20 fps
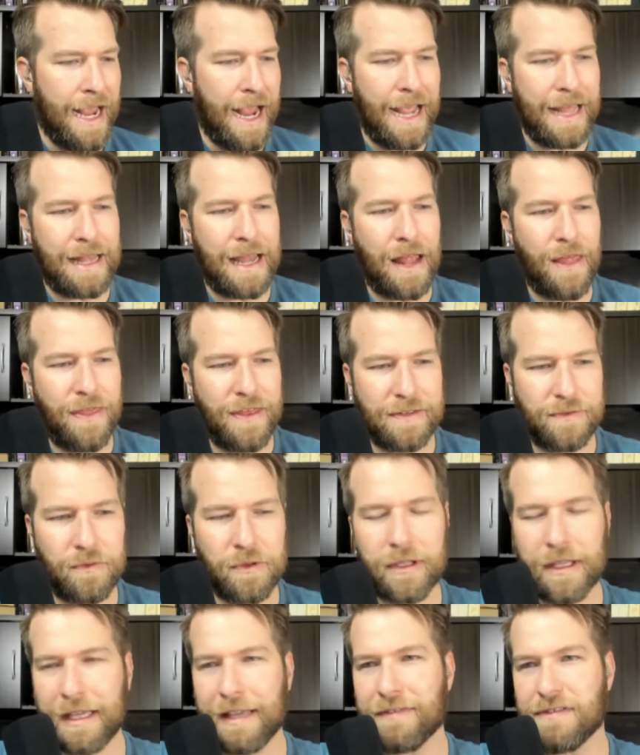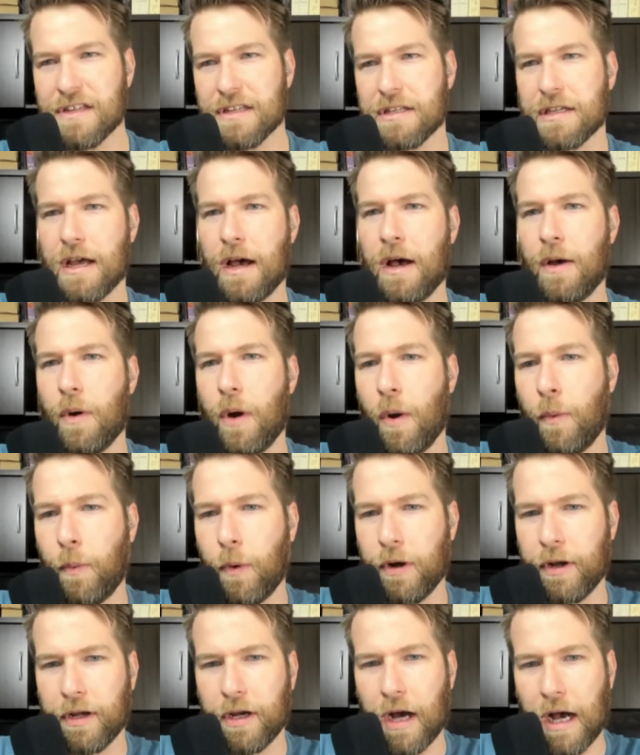And this really gives us a, a
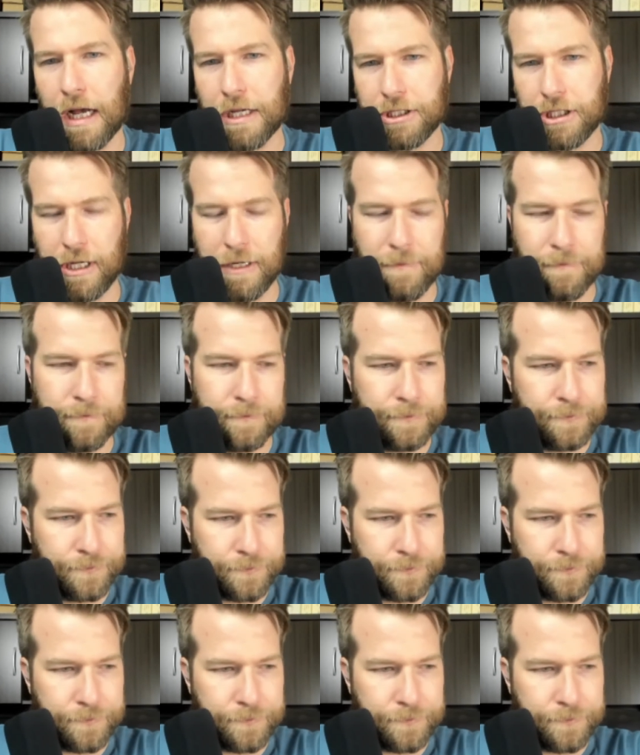word of caution